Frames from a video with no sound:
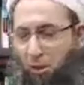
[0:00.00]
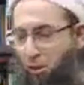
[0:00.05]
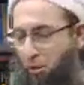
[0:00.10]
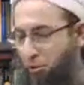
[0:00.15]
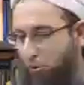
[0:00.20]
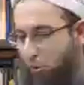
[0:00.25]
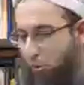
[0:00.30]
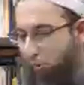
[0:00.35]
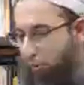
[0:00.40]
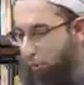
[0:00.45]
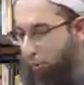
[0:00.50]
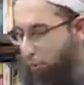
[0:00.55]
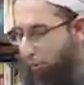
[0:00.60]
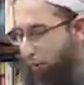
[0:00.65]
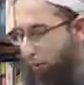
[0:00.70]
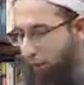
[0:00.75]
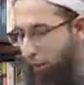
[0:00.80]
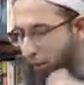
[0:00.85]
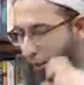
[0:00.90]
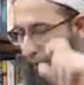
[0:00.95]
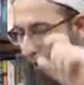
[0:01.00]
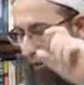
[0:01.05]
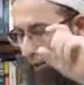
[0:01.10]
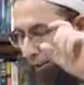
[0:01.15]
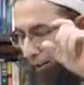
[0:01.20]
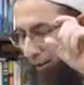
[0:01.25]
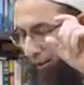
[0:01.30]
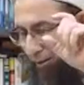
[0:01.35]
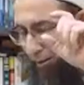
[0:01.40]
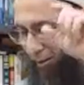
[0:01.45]
Similarly,
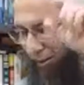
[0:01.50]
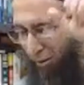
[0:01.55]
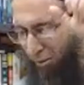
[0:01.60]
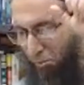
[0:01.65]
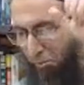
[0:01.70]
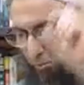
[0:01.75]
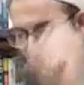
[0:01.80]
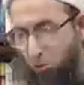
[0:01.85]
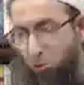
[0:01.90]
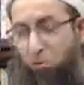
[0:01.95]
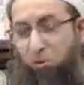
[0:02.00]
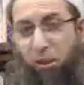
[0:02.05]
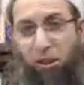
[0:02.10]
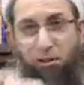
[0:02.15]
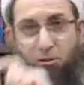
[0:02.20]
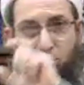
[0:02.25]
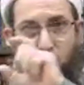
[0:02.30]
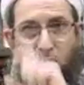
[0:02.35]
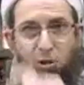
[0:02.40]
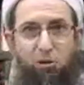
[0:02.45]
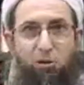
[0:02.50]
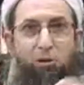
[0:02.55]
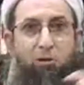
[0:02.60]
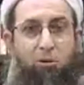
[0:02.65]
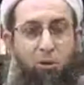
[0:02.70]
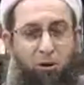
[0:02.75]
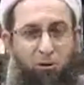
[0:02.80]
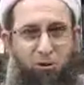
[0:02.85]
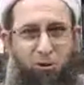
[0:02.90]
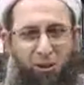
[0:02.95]
the moon is also
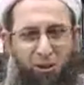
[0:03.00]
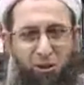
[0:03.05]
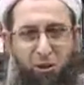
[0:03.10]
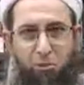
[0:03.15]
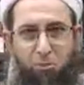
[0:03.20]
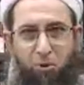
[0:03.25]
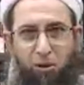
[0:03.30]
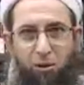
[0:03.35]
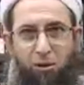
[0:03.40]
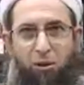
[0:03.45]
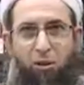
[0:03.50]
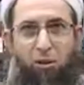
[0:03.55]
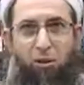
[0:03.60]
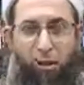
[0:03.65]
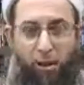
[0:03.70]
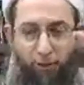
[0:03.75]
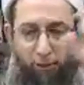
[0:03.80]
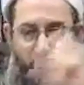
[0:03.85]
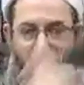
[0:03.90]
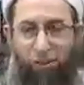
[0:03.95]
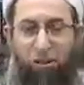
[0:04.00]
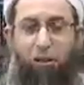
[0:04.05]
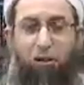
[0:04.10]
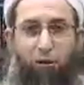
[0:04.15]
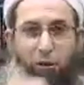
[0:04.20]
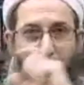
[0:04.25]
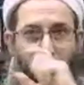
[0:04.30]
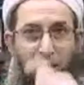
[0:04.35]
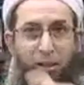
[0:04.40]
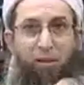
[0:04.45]
nonsensible. Every
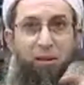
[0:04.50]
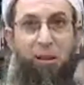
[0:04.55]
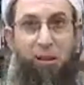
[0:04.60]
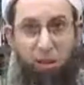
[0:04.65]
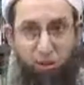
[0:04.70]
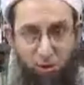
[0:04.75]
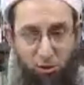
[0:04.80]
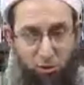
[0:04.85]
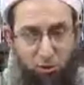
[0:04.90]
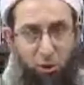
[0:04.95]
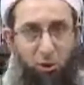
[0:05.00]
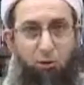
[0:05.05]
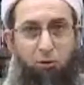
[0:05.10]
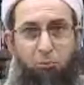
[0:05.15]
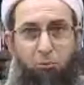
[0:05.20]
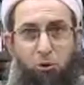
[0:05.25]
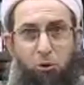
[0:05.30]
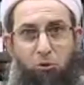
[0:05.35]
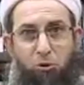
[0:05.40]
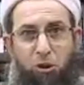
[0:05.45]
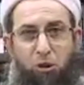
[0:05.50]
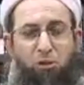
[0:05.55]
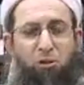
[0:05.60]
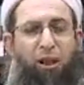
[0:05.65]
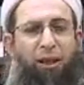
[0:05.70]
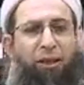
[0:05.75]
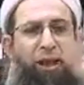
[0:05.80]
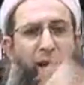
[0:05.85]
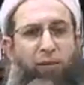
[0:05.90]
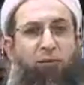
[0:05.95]
locality has its own moon, just
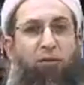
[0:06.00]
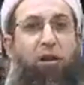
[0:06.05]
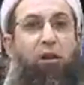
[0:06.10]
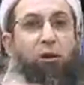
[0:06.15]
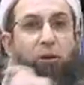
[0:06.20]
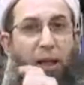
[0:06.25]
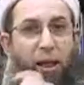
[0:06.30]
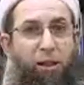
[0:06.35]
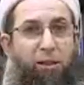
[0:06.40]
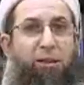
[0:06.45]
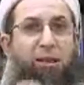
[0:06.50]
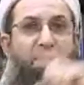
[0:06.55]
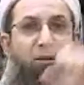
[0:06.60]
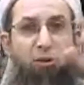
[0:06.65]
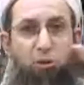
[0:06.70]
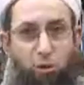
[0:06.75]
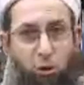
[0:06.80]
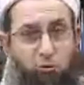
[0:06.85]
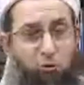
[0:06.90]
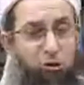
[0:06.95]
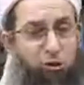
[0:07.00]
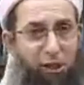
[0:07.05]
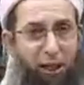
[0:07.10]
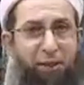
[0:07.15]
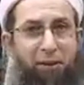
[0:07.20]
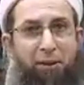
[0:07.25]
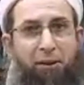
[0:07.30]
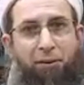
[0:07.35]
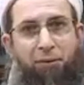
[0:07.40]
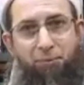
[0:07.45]
like every locality has its own
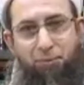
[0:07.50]
sun.